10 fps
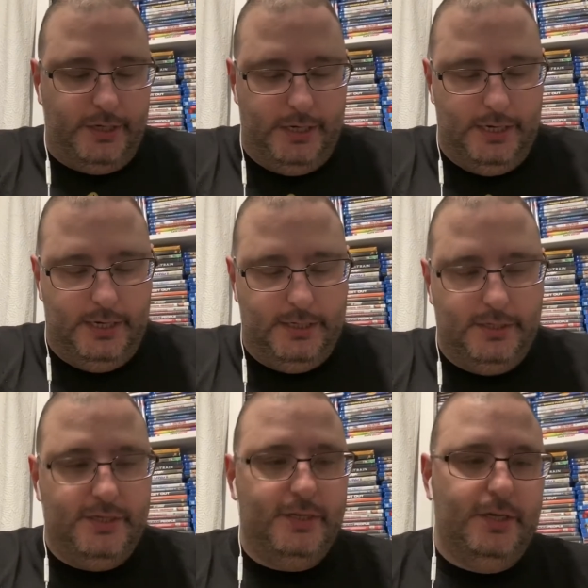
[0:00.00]

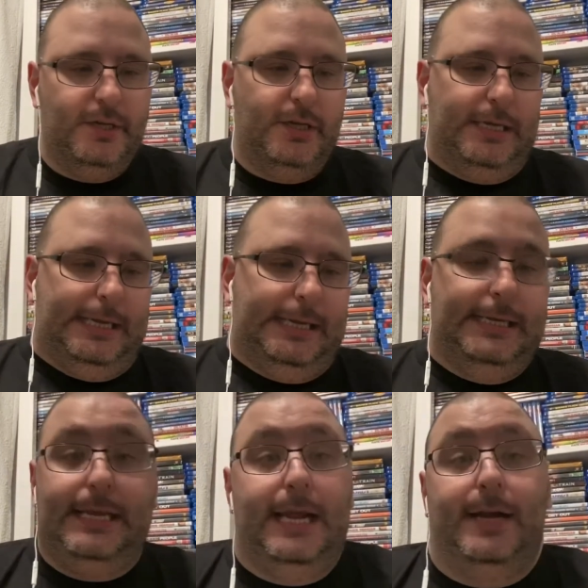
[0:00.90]
And
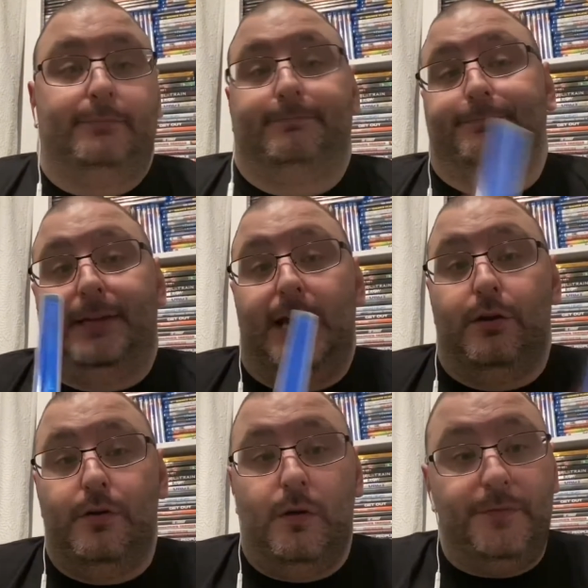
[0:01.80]
yeah, I
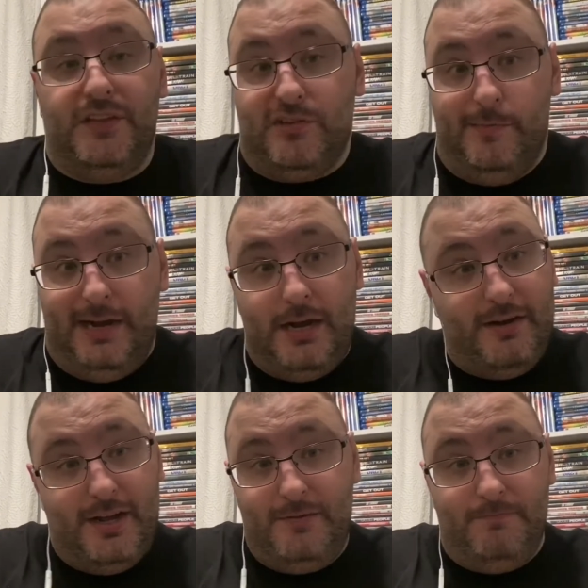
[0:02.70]
don't know if that's coming out
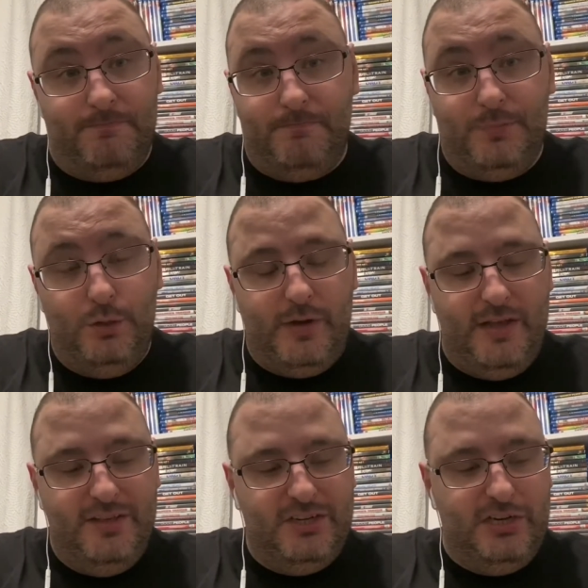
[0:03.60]
on Blu-ray
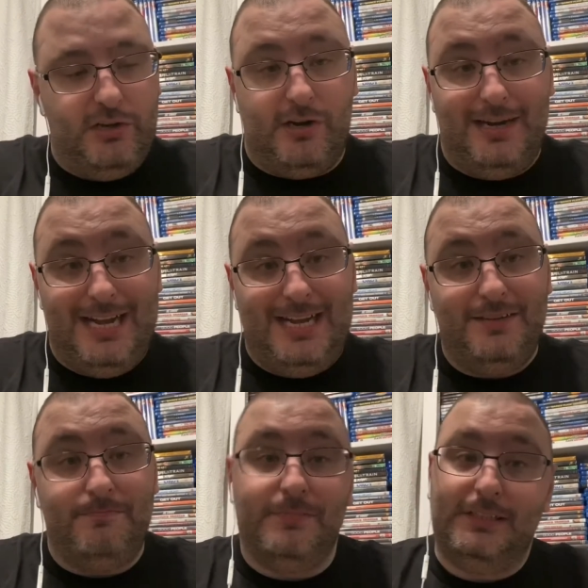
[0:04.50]
this year or
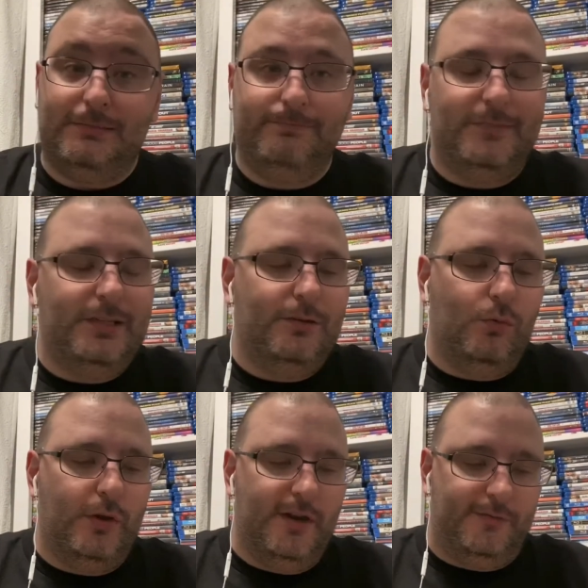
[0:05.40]
not, but
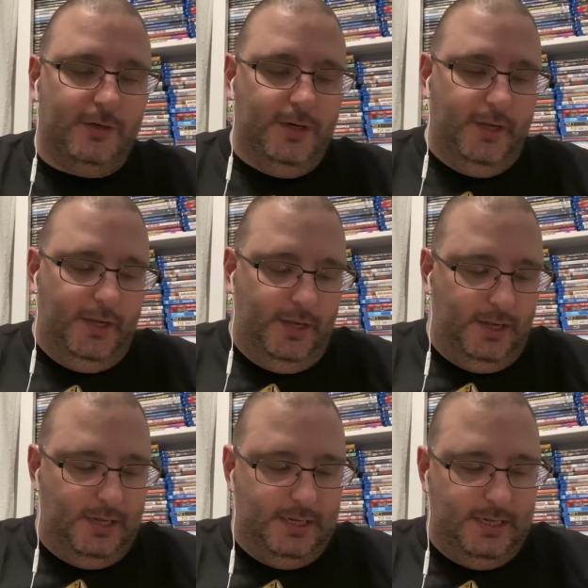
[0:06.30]
whatever.
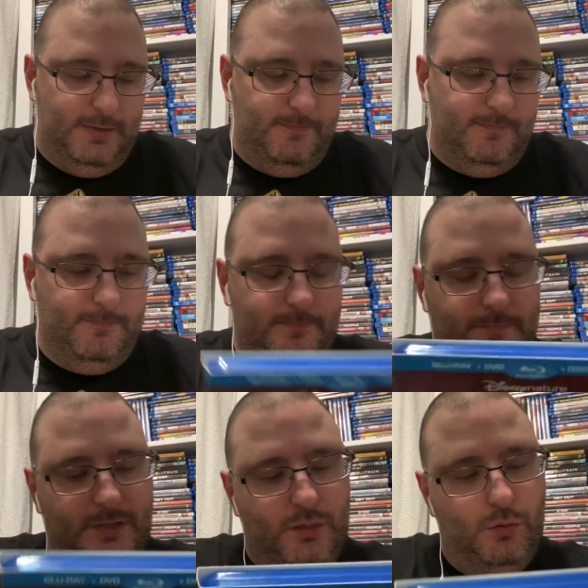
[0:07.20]
The
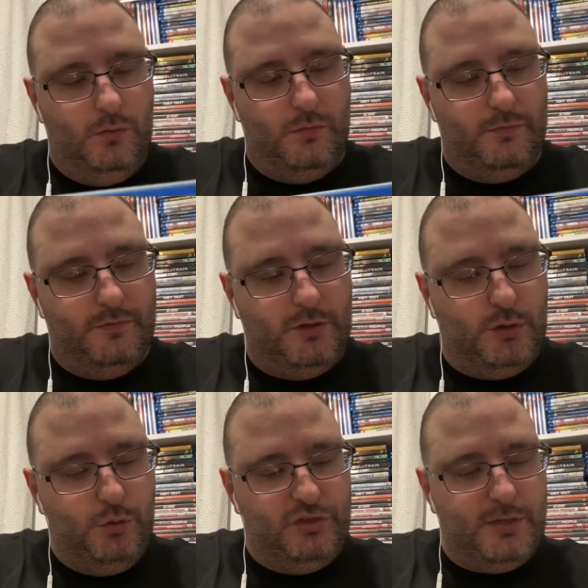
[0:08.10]

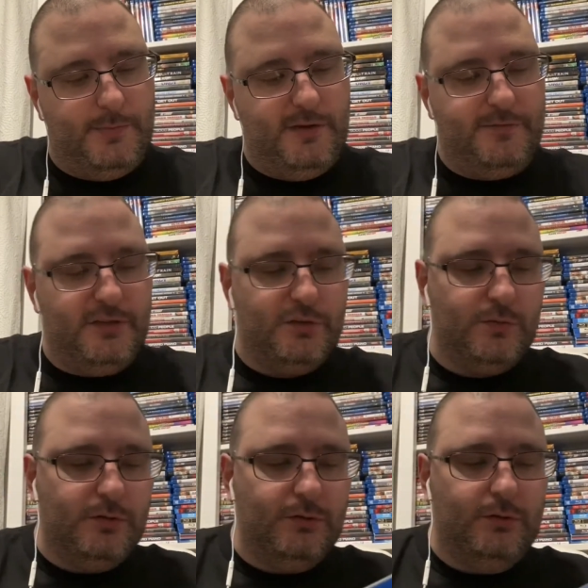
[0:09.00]
glue's coming off of this
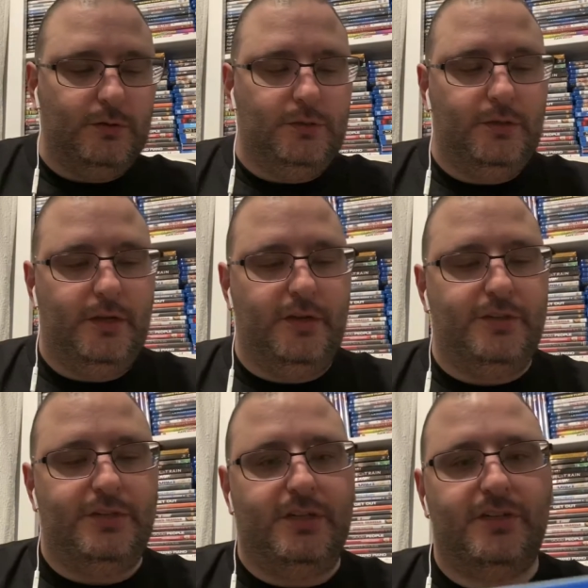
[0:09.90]
one. Gotta
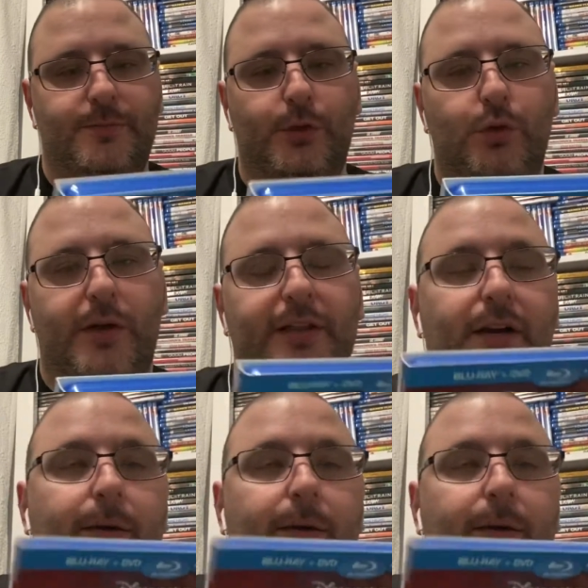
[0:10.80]
stick some glue on there.